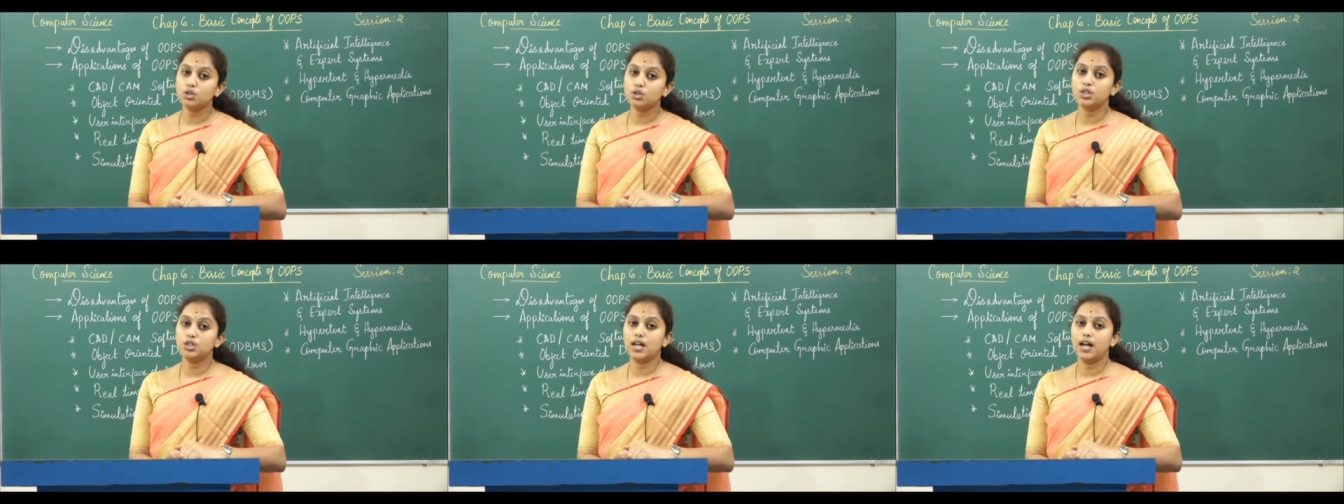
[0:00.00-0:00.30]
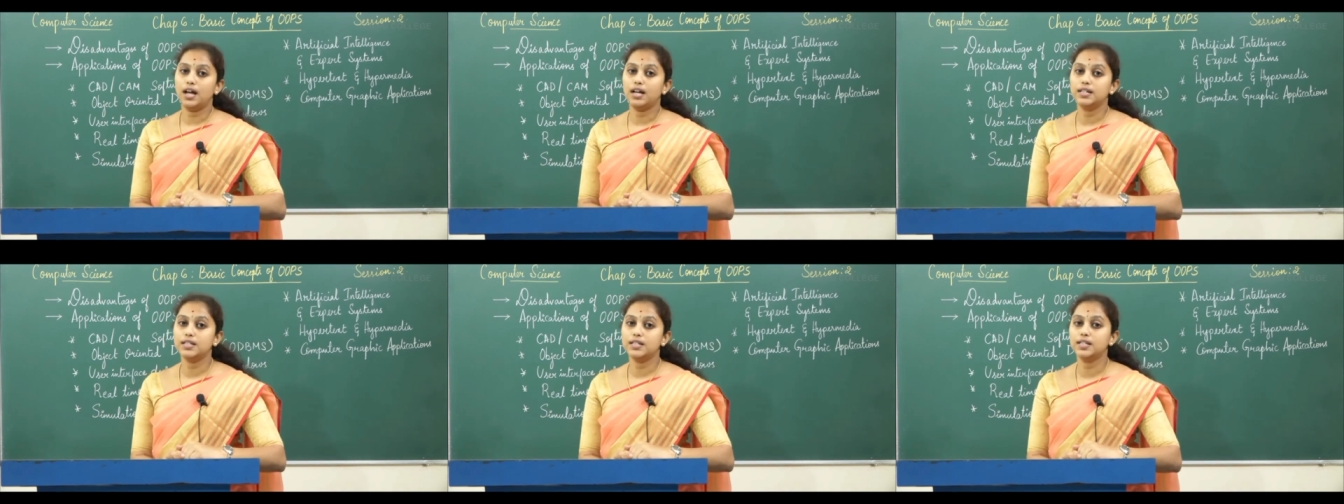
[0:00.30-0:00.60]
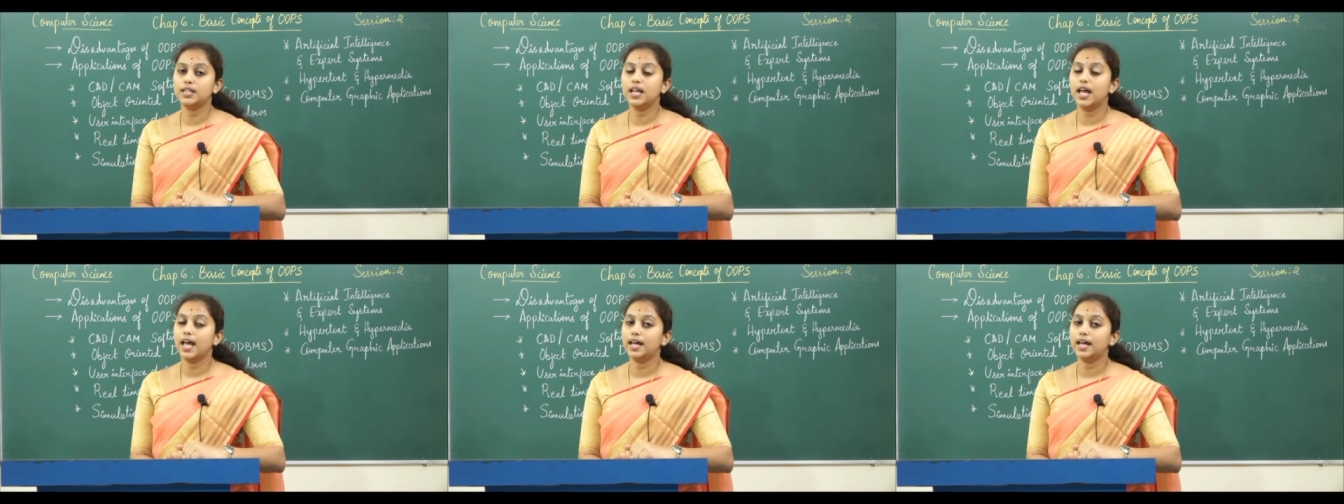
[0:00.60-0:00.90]

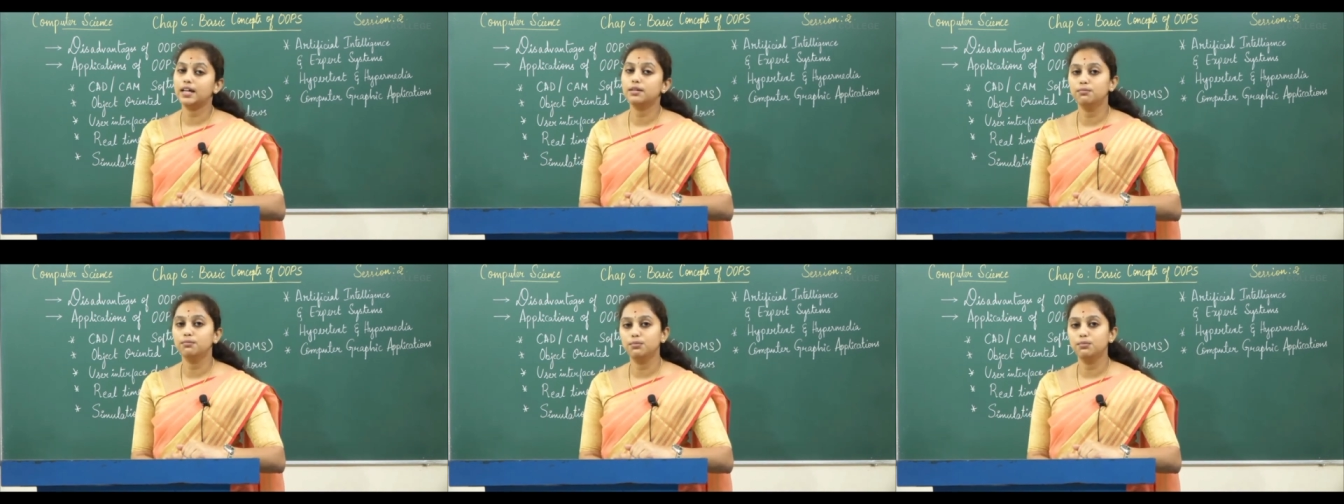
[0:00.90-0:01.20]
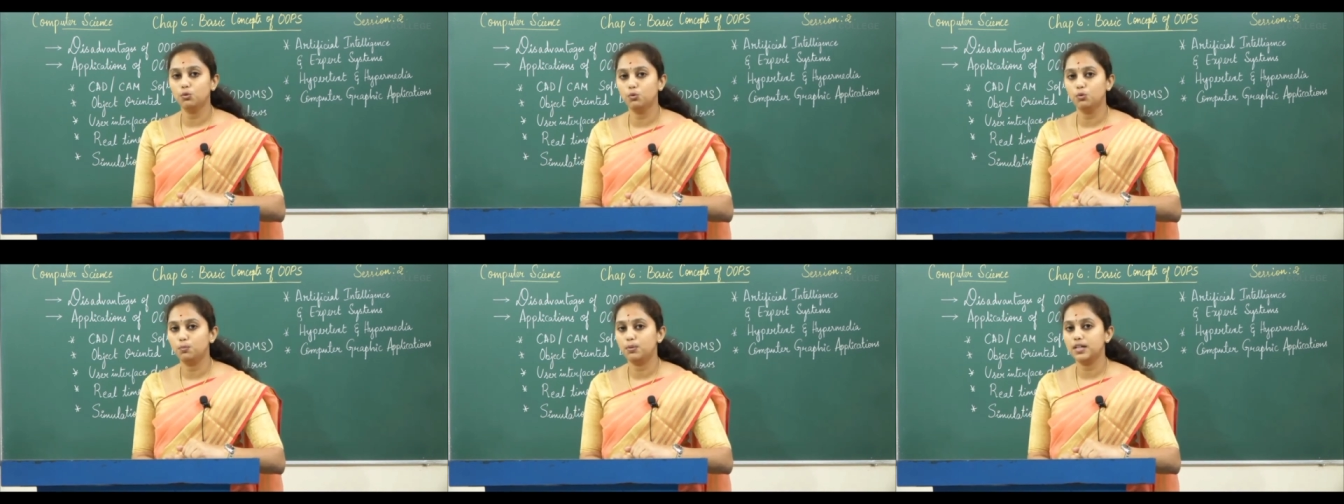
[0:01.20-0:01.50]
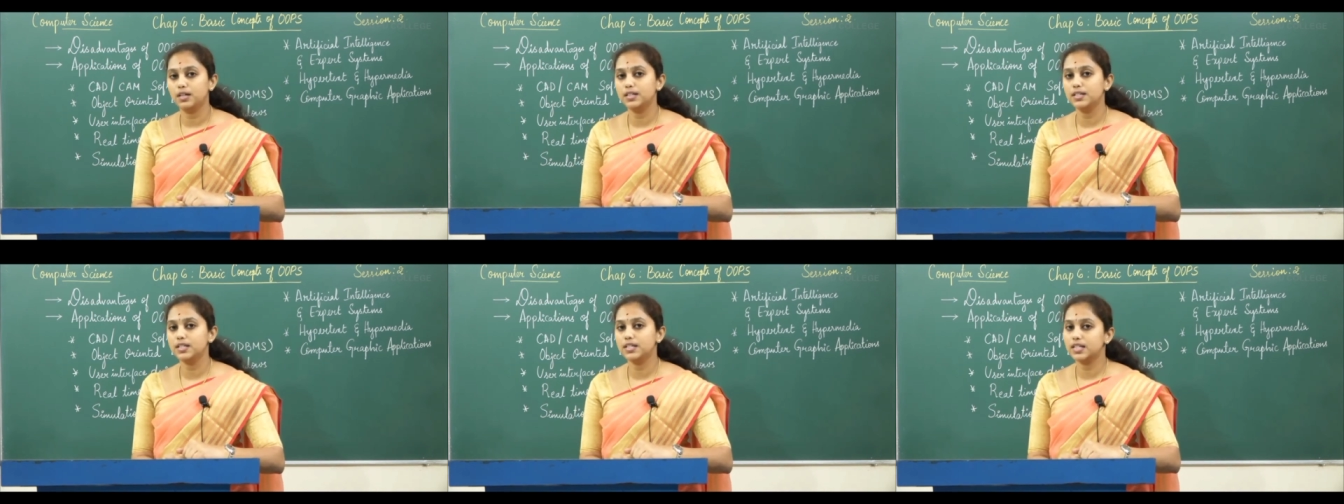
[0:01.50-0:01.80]
charts and
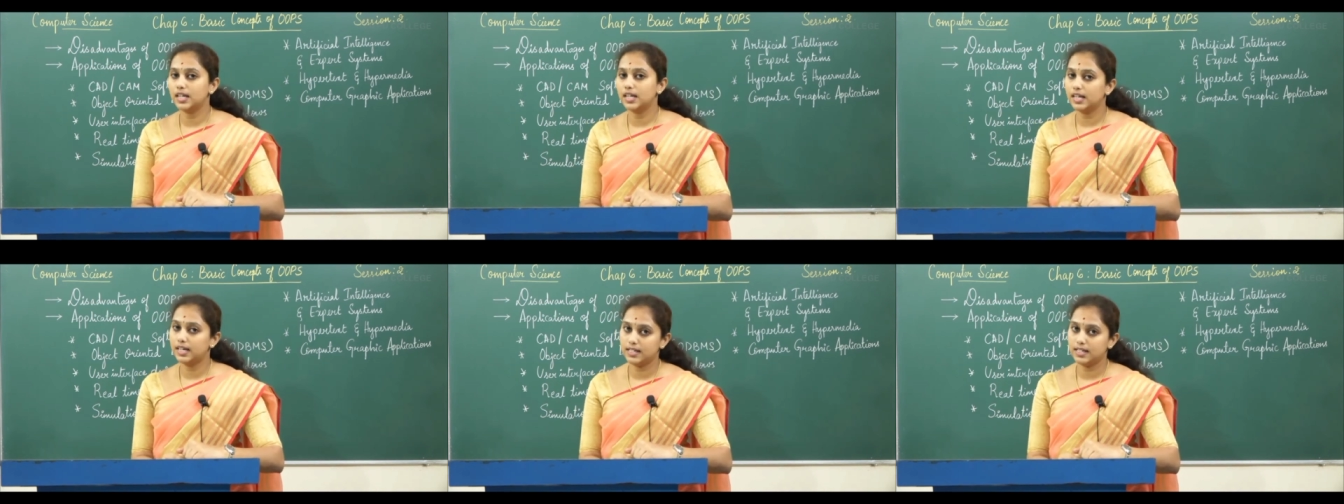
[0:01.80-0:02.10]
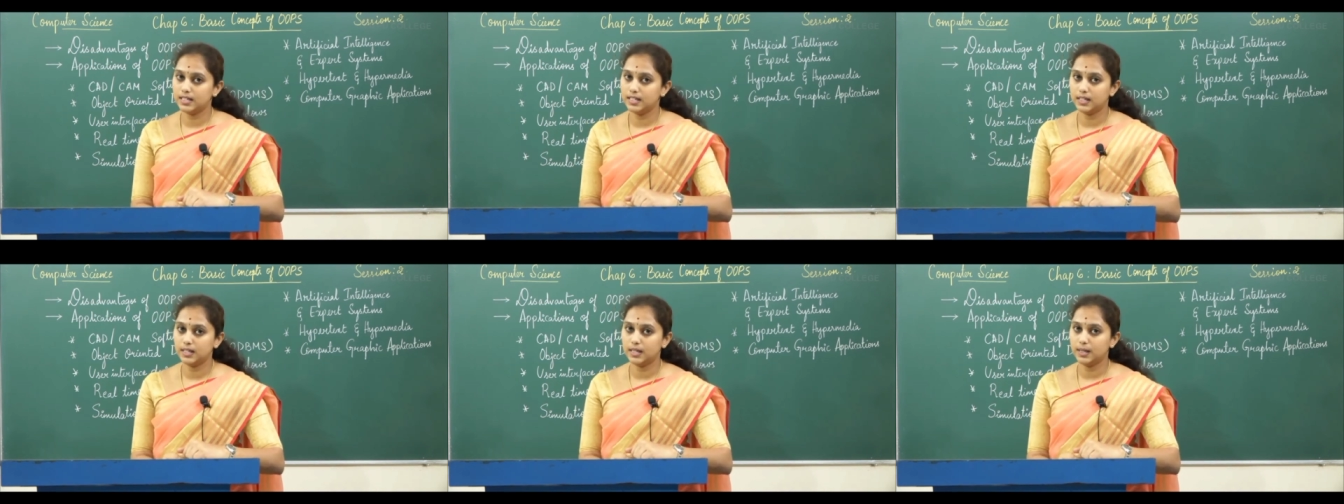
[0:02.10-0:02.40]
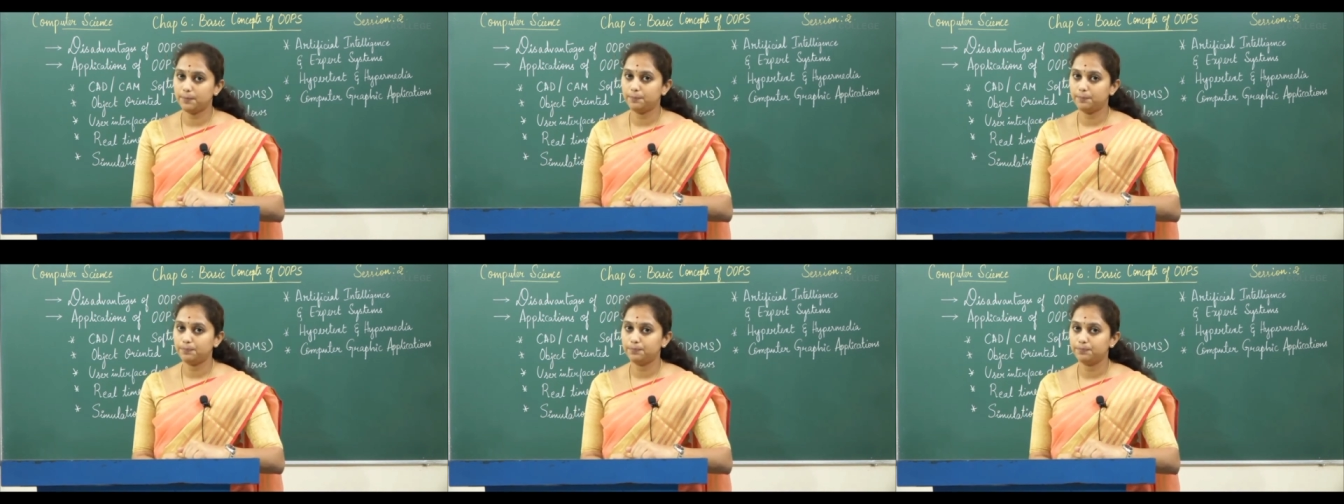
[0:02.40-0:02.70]
blueprints easily.